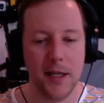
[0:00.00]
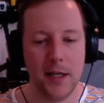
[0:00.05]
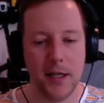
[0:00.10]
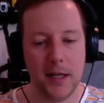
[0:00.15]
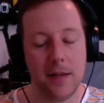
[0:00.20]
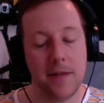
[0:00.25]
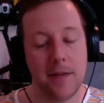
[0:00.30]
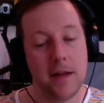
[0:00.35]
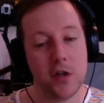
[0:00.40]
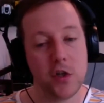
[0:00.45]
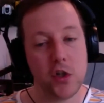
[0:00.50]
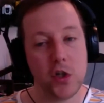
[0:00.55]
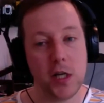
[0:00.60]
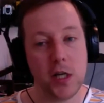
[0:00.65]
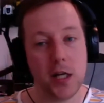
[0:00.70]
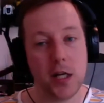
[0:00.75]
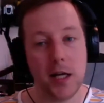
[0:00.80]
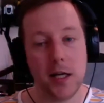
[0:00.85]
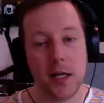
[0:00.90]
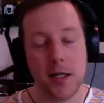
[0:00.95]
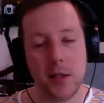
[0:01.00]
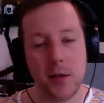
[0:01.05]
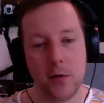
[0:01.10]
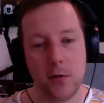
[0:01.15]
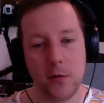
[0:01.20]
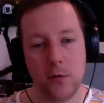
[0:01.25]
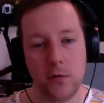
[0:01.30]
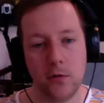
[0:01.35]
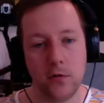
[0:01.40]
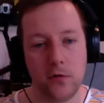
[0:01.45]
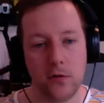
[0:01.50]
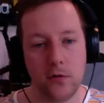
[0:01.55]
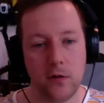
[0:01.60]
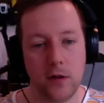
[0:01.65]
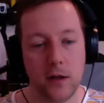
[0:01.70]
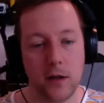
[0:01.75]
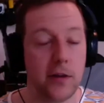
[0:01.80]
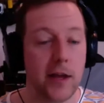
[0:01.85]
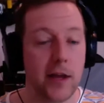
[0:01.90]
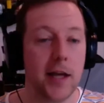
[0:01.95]
And then she and I used
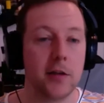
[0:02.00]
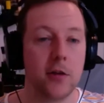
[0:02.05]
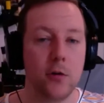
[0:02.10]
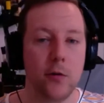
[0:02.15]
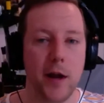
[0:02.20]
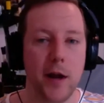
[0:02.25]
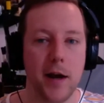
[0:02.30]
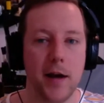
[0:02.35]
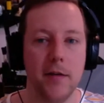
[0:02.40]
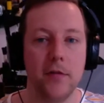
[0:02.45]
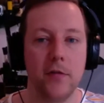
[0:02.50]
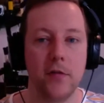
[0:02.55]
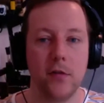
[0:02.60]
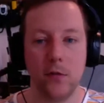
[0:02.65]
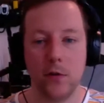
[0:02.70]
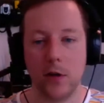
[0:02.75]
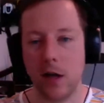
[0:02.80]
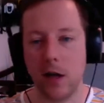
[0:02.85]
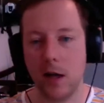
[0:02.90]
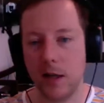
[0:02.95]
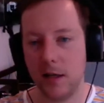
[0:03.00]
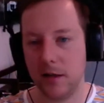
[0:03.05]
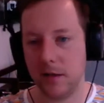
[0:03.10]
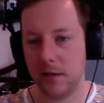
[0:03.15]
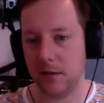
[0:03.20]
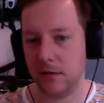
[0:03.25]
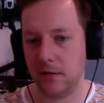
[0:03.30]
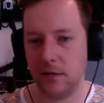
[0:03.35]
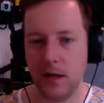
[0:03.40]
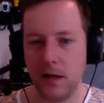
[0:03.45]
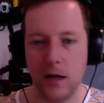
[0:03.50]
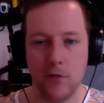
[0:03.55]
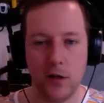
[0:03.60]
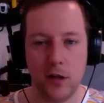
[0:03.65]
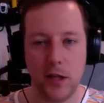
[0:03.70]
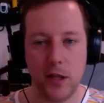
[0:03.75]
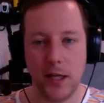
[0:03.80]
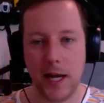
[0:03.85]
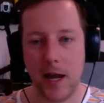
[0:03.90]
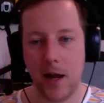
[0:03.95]
X-Acto knives to cut
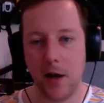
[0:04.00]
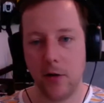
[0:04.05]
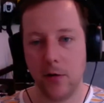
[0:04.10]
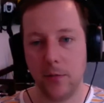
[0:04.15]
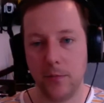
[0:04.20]
everything out.